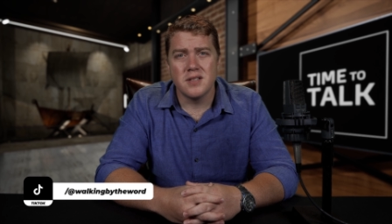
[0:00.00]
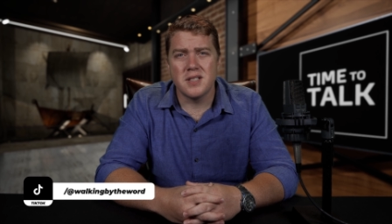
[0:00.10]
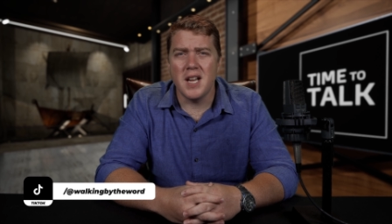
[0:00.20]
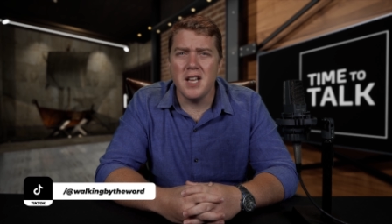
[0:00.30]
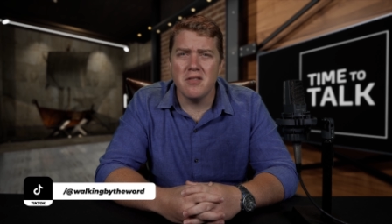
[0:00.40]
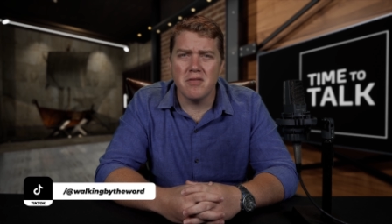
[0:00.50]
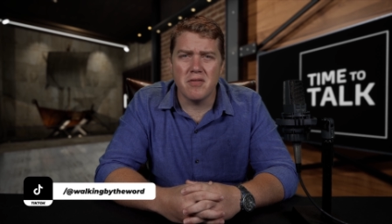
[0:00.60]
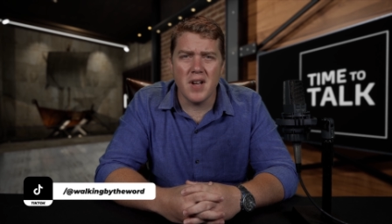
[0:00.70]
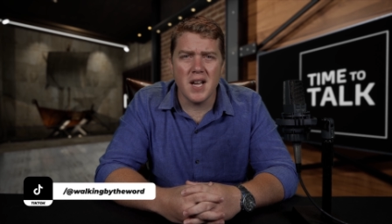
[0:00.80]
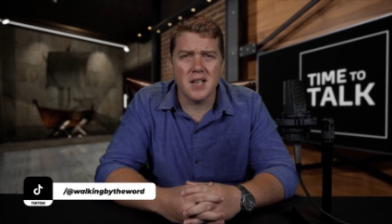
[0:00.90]
Stand
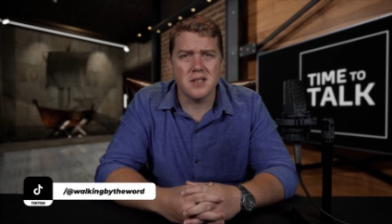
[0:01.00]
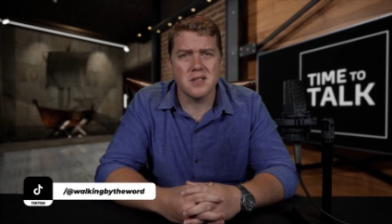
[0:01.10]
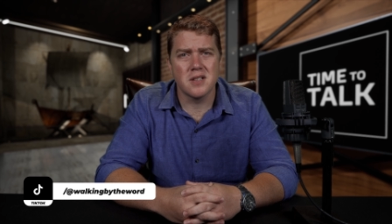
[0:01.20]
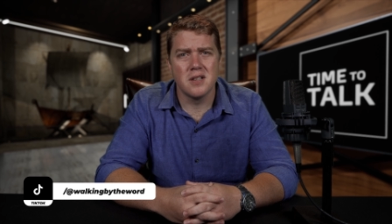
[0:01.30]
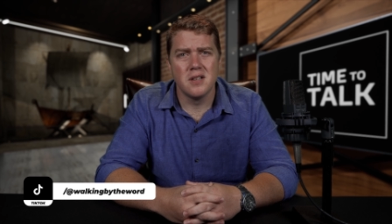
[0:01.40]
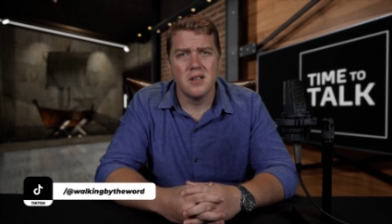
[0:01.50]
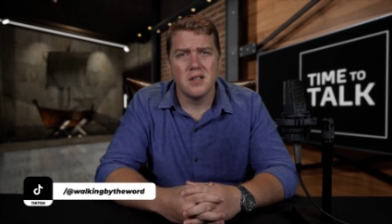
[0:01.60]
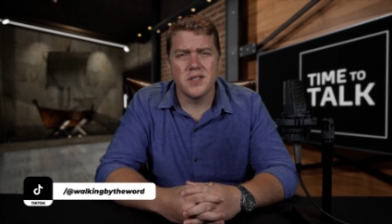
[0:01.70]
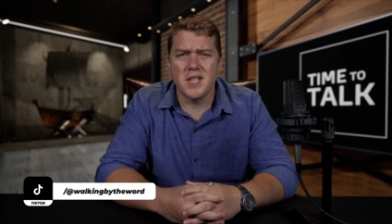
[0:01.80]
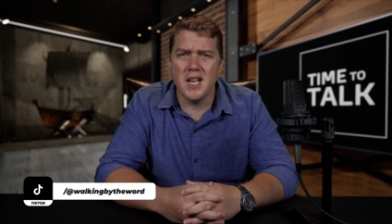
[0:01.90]
fast,
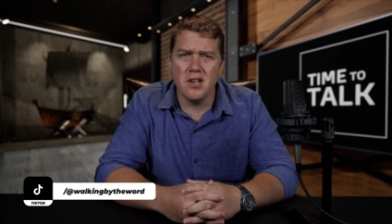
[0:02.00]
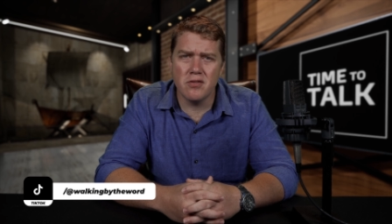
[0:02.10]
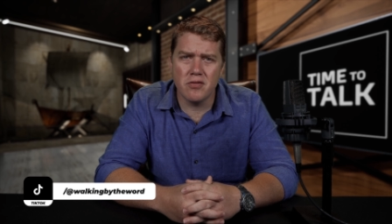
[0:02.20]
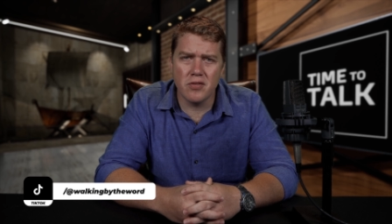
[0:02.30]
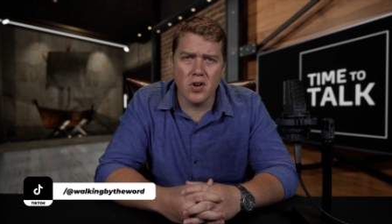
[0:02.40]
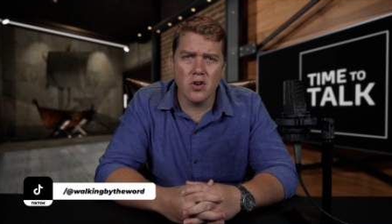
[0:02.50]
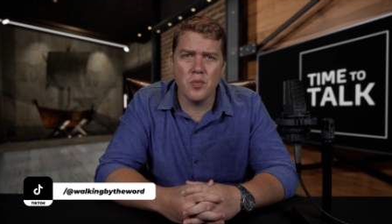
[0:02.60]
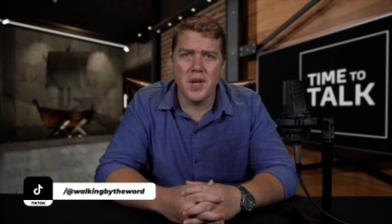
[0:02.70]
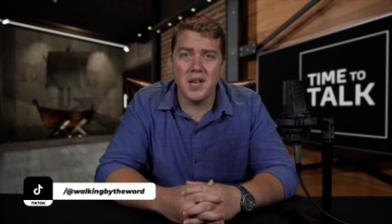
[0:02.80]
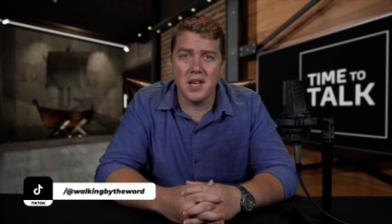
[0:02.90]
stand
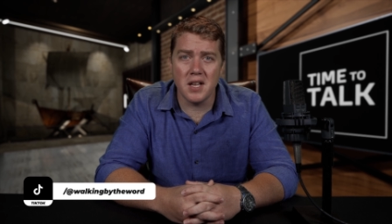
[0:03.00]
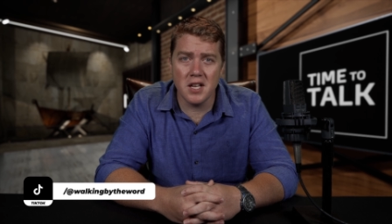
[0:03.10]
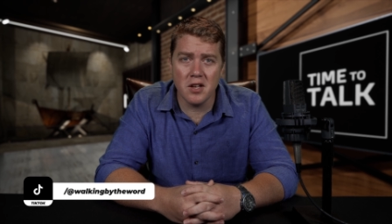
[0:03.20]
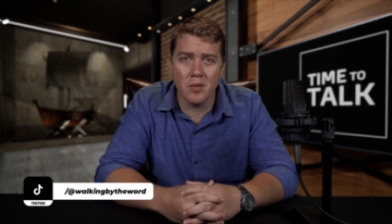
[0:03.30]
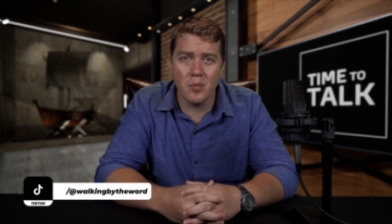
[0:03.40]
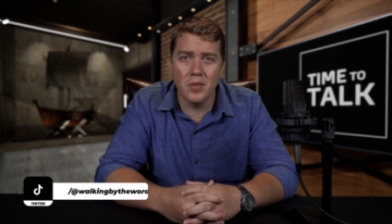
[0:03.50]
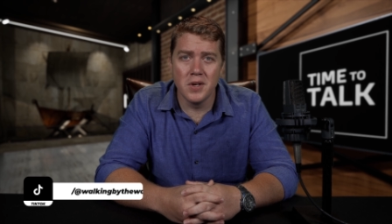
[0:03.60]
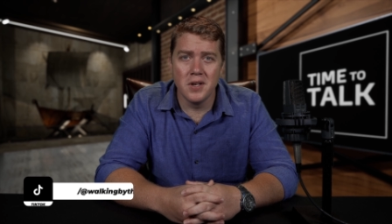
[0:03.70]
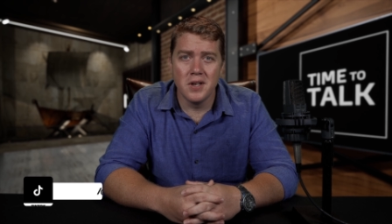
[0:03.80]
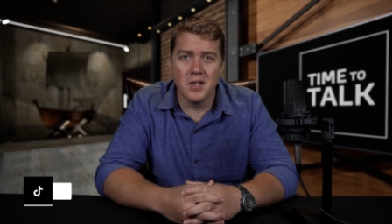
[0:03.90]
firm in Him,
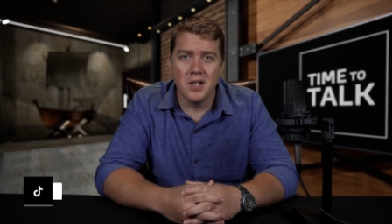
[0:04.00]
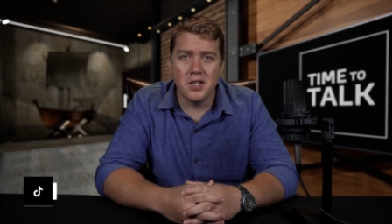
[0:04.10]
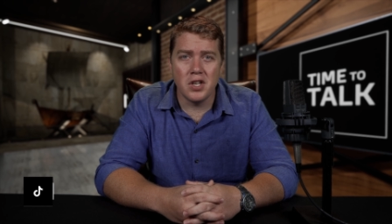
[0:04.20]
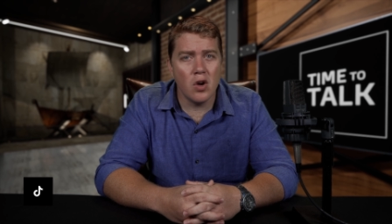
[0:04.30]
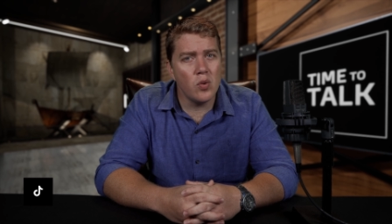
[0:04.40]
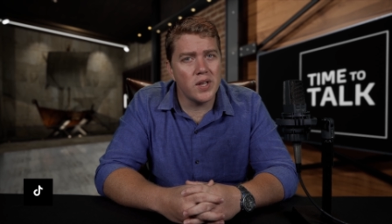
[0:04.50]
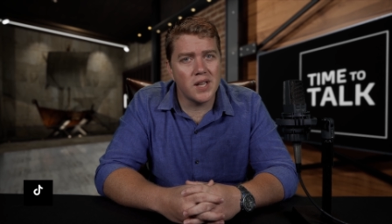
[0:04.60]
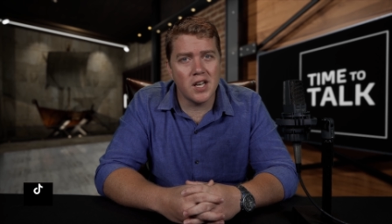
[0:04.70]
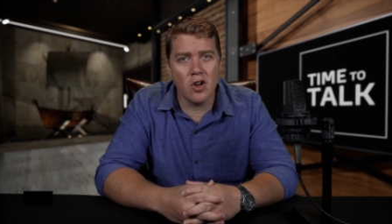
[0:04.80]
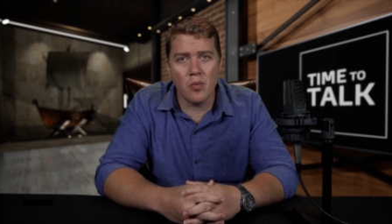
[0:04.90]

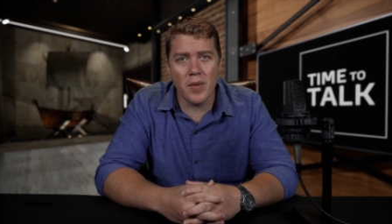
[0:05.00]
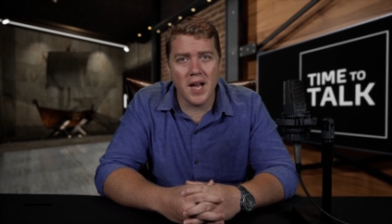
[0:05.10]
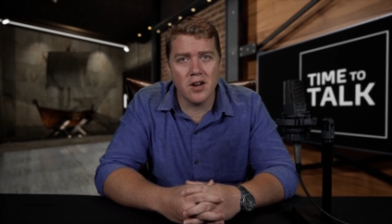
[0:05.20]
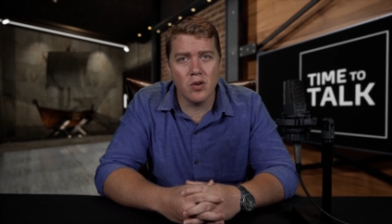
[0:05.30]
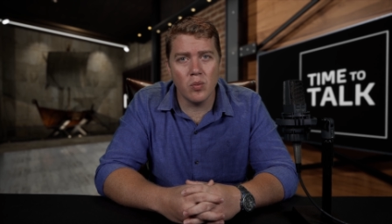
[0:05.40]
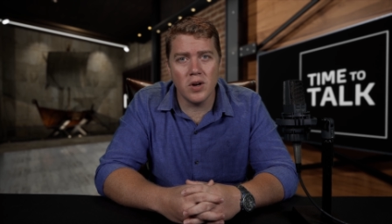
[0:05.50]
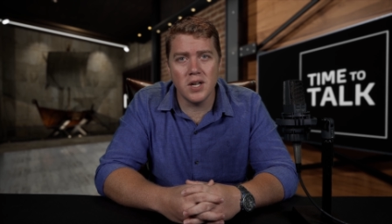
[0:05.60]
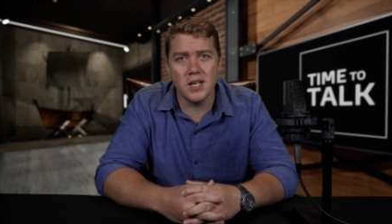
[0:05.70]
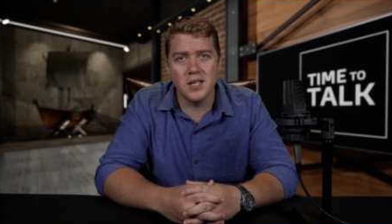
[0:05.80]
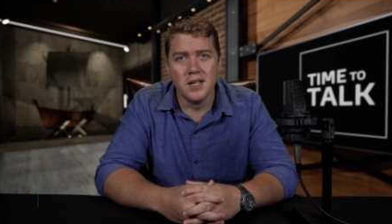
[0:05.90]
knowing that no matter
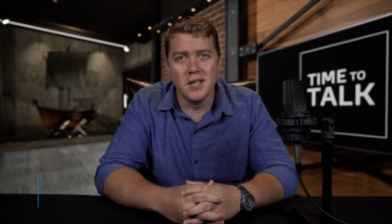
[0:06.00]
what,